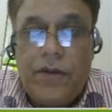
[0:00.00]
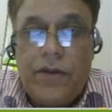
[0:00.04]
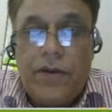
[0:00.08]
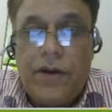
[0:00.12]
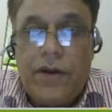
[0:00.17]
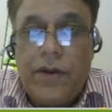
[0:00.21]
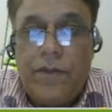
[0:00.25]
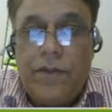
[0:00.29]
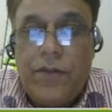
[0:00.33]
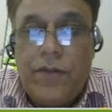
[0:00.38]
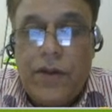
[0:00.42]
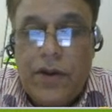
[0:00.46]

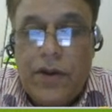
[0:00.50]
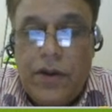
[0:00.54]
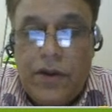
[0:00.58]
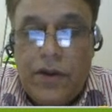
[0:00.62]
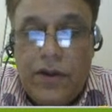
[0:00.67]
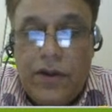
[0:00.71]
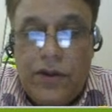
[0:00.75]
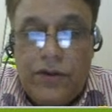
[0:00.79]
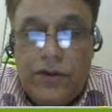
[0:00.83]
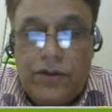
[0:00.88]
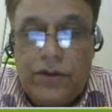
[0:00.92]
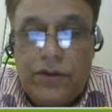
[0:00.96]
Okay,
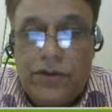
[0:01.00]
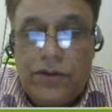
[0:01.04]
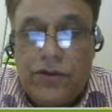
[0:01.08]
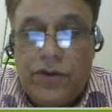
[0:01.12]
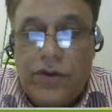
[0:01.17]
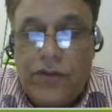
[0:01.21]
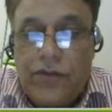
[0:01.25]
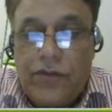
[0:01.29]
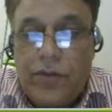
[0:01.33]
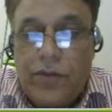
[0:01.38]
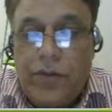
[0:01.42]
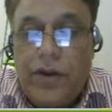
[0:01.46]
so you
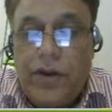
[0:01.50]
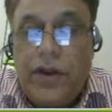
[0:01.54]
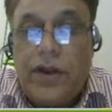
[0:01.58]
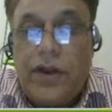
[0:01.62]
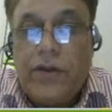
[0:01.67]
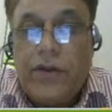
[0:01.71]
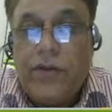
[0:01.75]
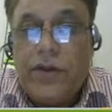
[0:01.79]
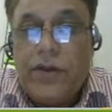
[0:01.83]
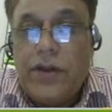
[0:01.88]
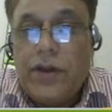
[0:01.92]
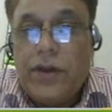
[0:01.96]
are
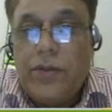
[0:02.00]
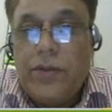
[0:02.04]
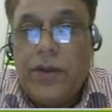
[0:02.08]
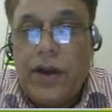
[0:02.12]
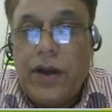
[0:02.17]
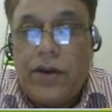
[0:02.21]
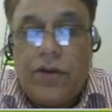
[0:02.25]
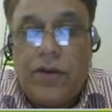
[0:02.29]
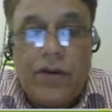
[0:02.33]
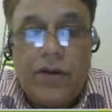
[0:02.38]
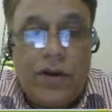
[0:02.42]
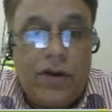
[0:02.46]
familiar with the
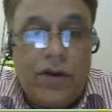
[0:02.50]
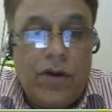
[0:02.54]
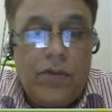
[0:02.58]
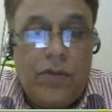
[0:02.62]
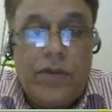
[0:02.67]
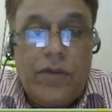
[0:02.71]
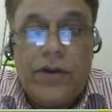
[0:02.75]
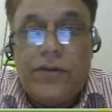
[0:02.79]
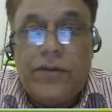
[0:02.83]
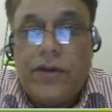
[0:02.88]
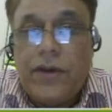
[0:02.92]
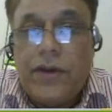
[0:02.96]

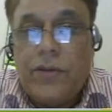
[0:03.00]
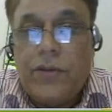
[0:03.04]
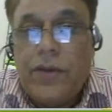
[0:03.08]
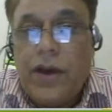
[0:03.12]
macroeconomics and